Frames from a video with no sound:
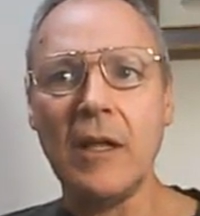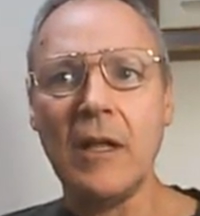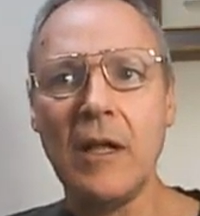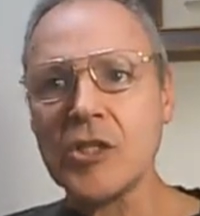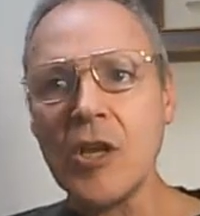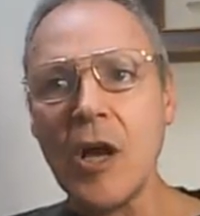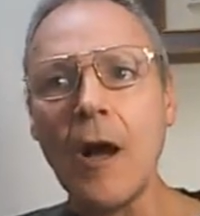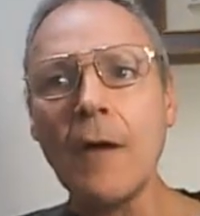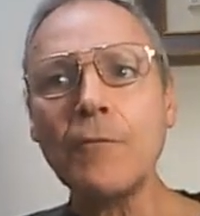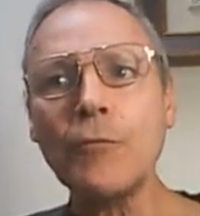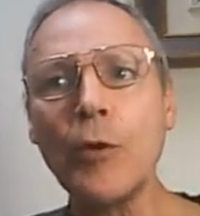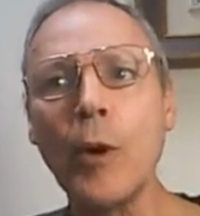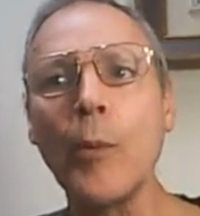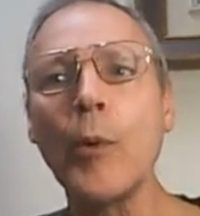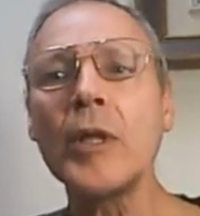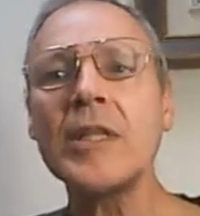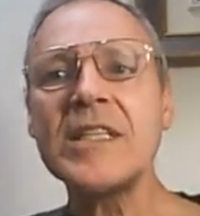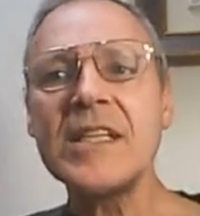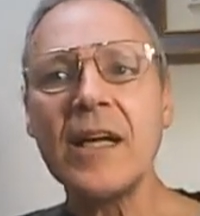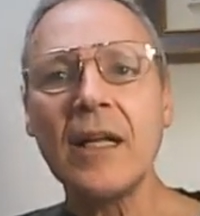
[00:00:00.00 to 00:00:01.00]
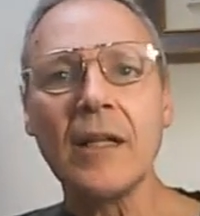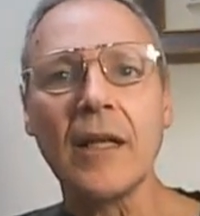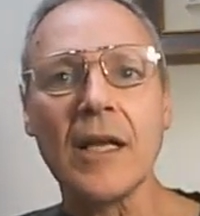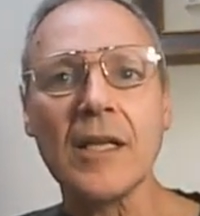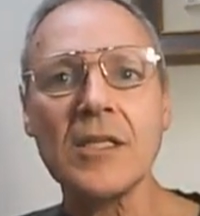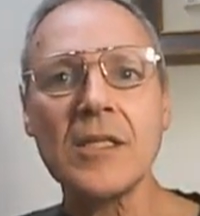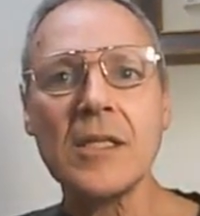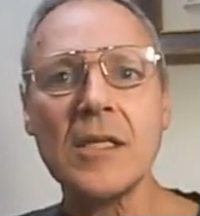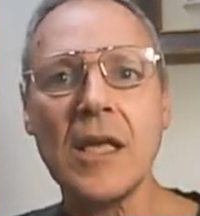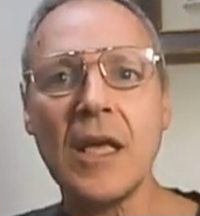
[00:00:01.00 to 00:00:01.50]
The software will
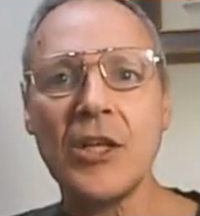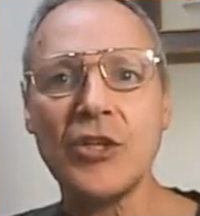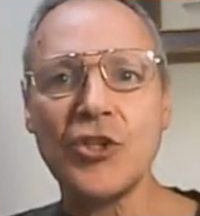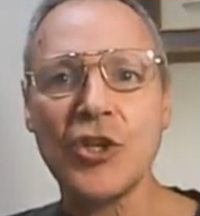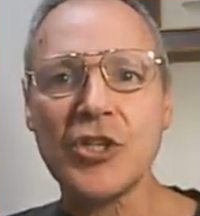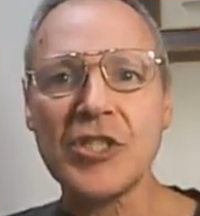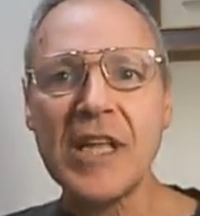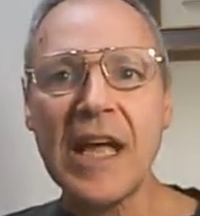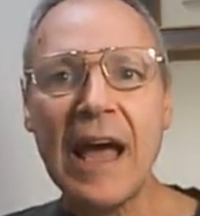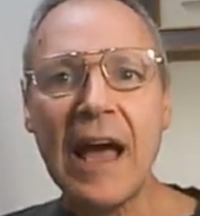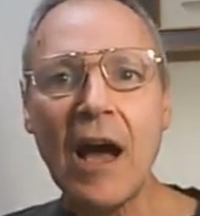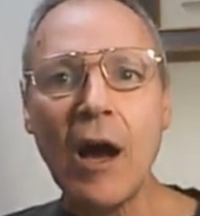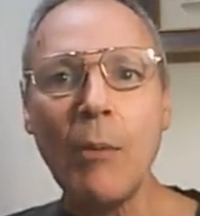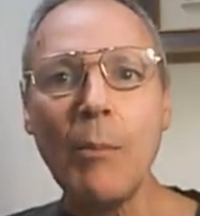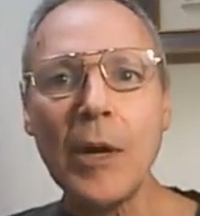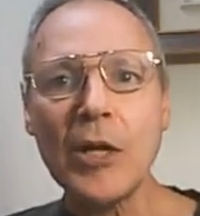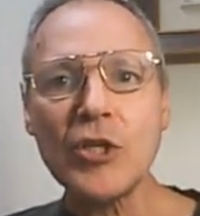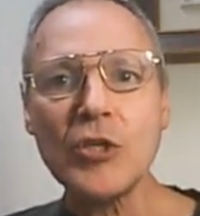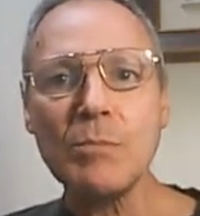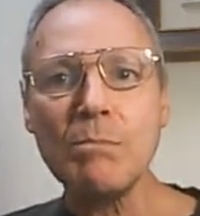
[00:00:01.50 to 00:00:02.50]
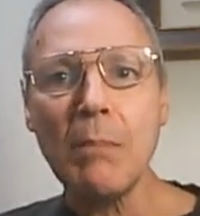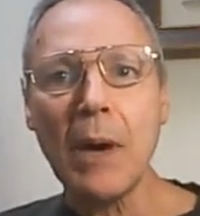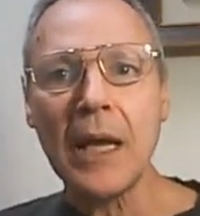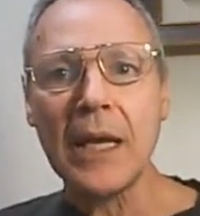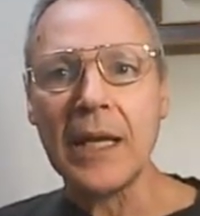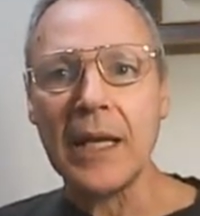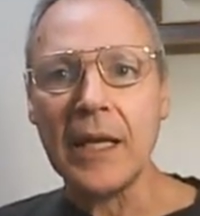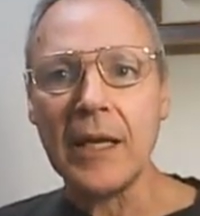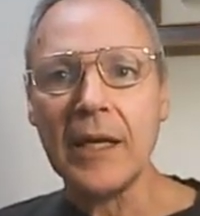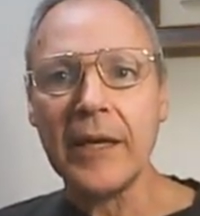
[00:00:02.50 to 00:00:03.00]
tell us just how much
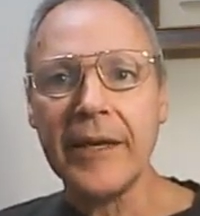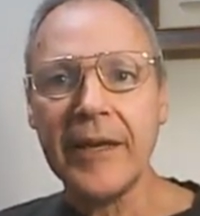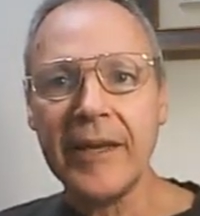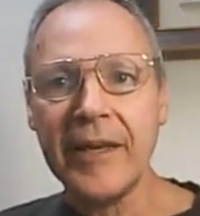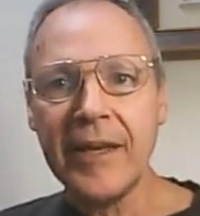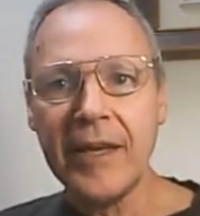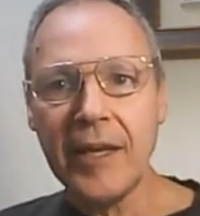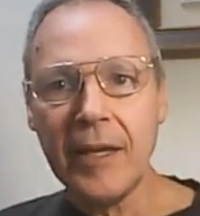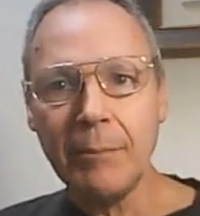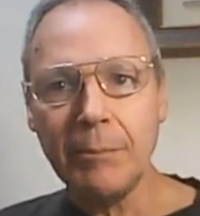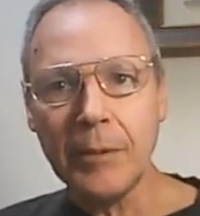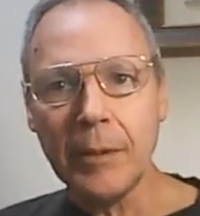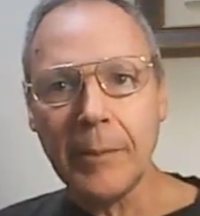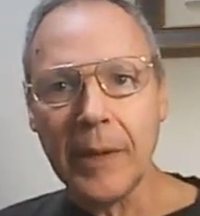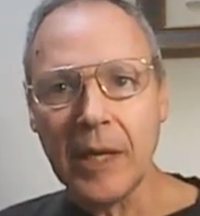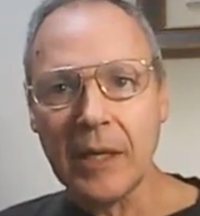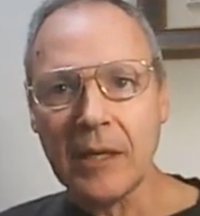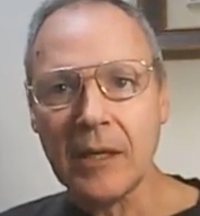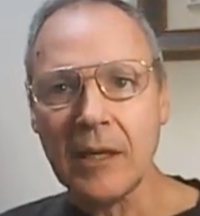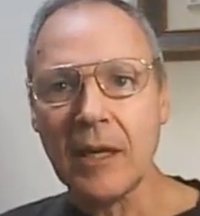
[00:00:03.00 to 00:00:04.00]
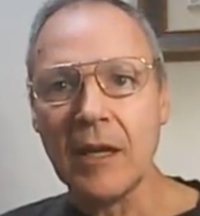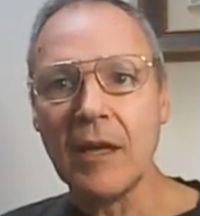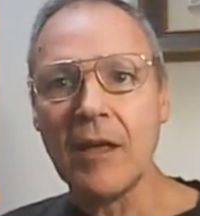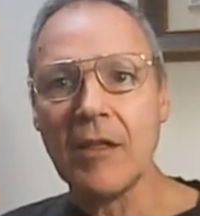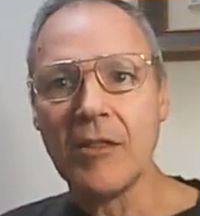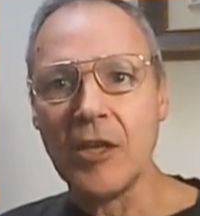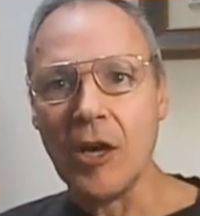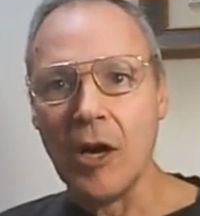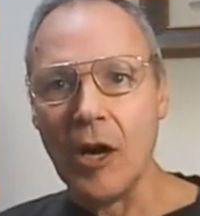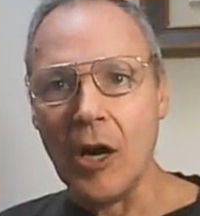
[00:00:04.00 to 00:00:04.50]
money
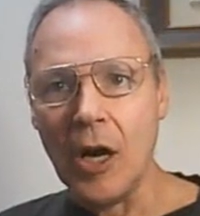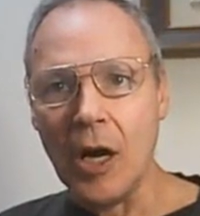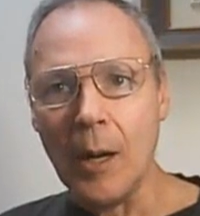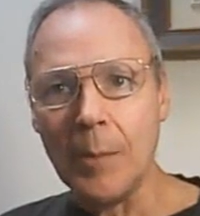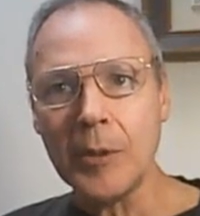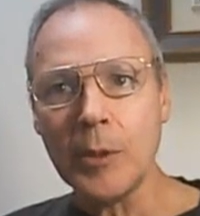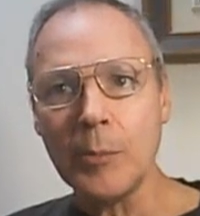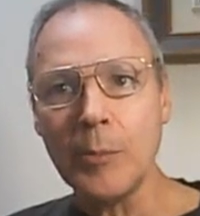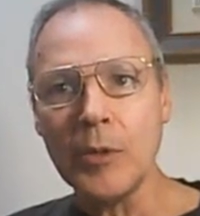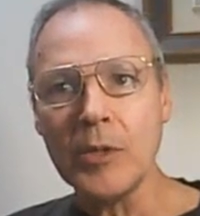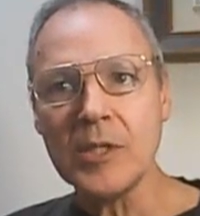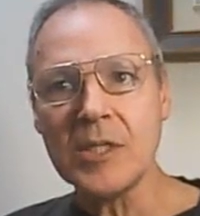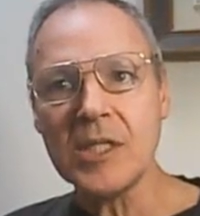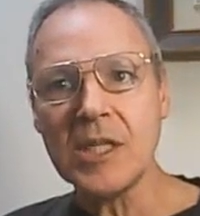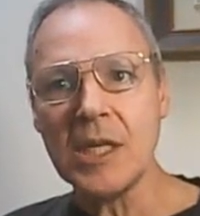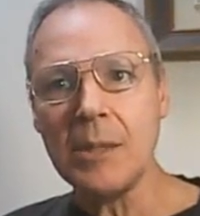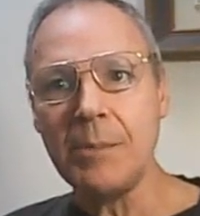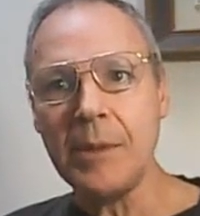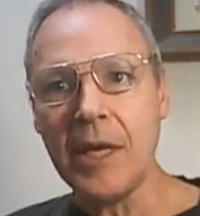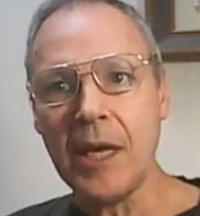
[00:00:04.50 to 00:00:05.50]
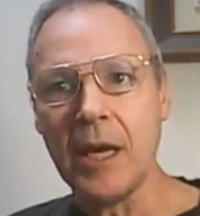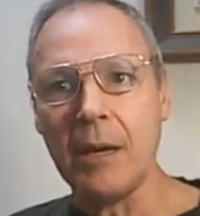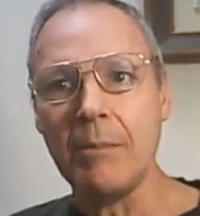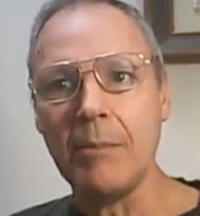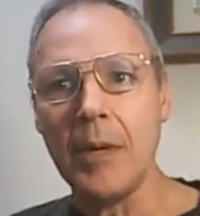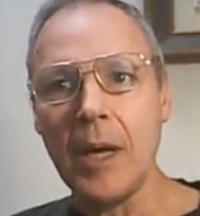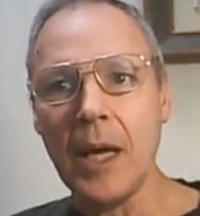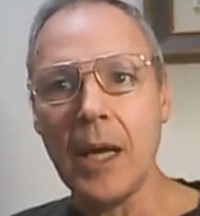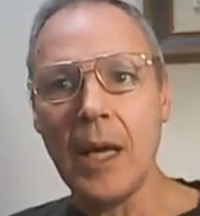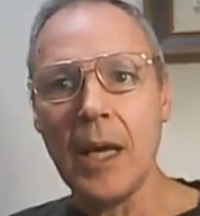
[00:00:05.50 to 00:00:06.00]
implementing the optimal
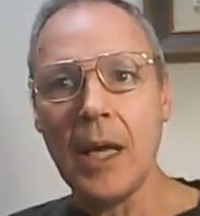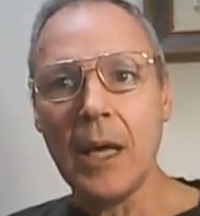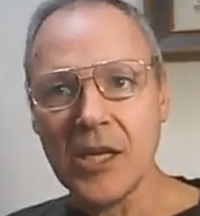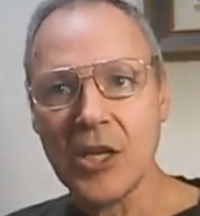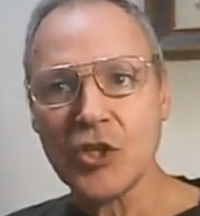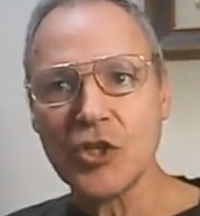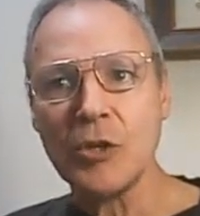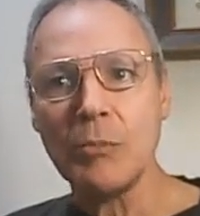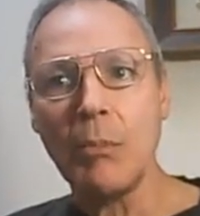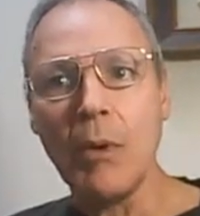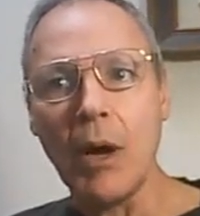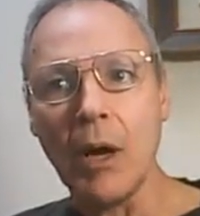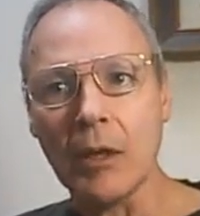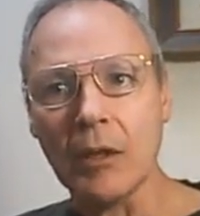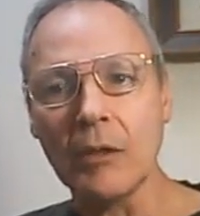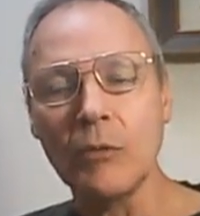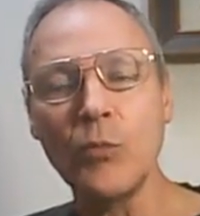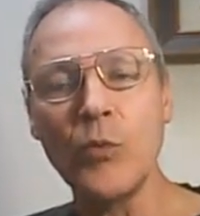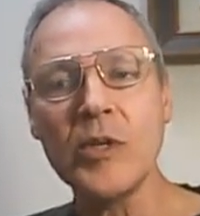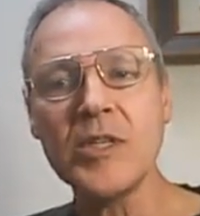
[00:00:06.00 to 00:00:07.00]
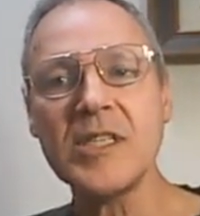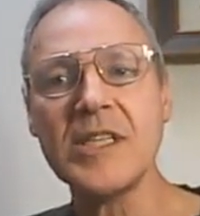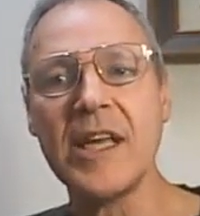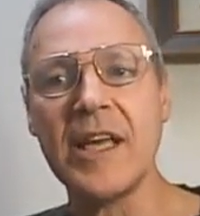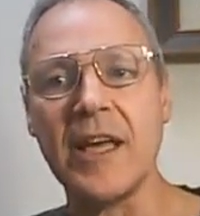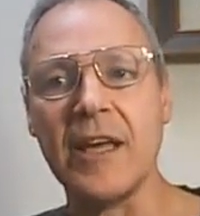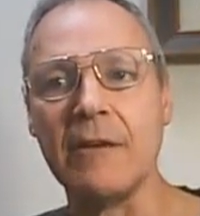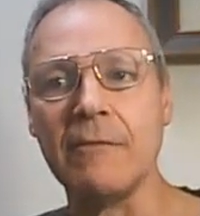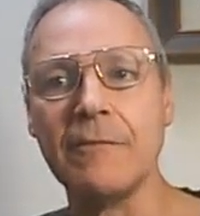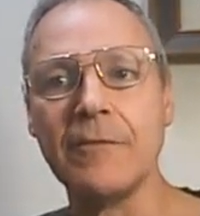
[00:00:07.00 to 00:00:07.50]
CBM decision model will
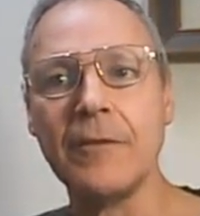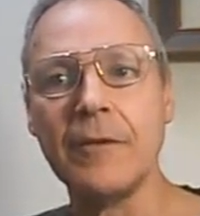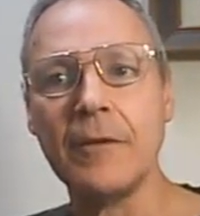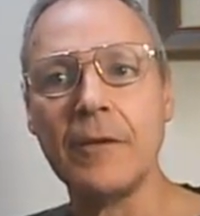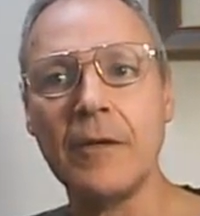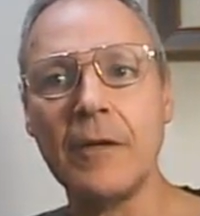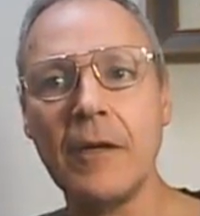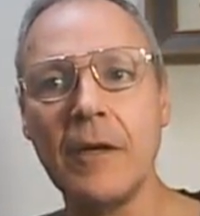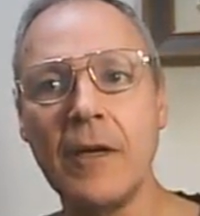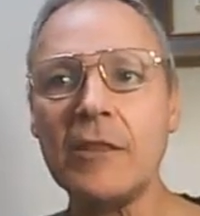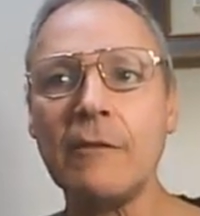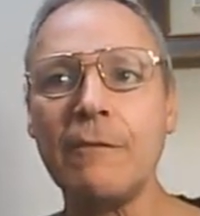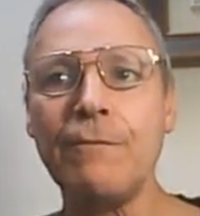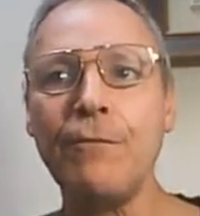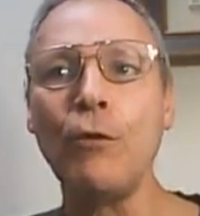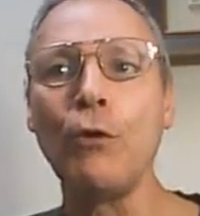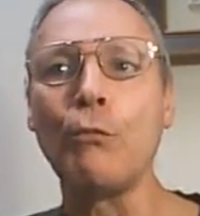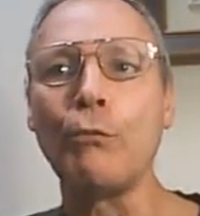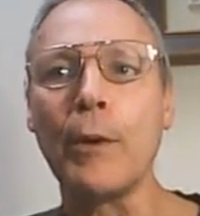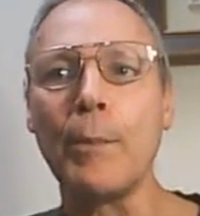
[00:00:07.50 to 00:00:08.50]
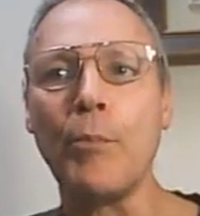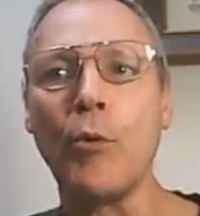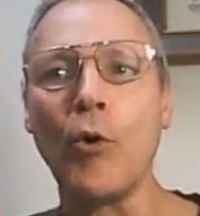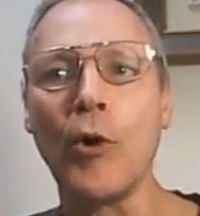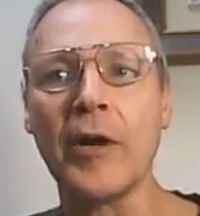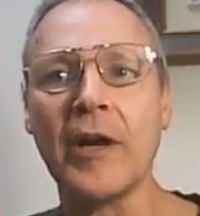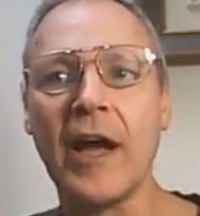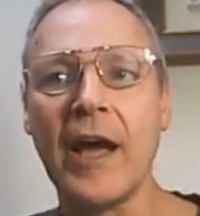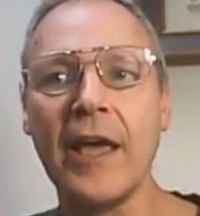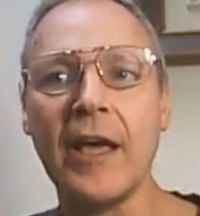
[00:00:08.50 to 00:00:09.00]
save. Hit the full
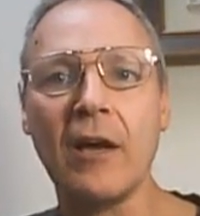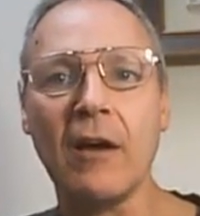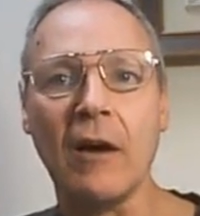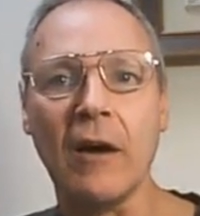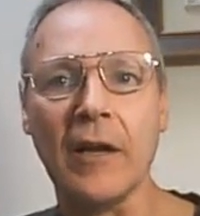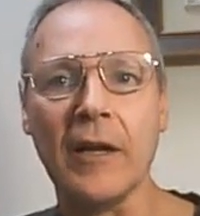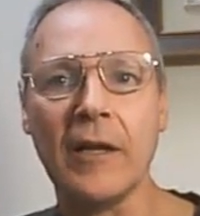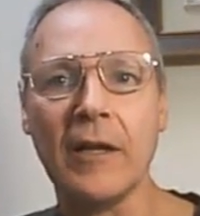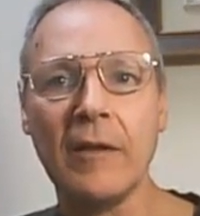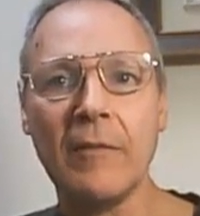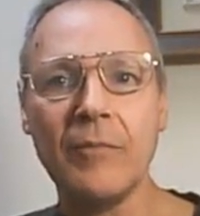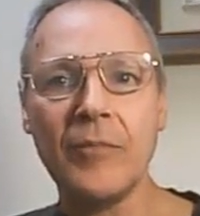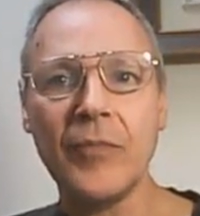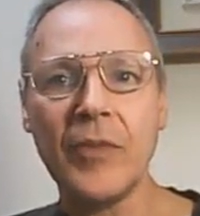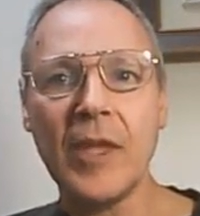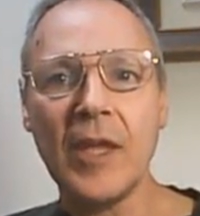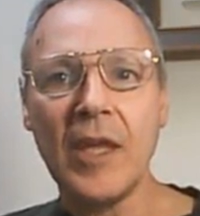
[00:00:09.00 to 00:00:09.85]
report icon.